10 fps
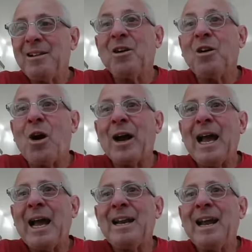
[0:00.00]
the long
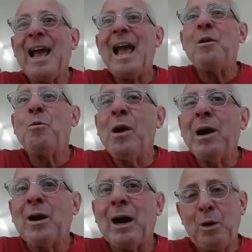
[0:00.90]
and
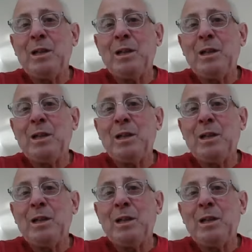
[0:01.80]
warehouse.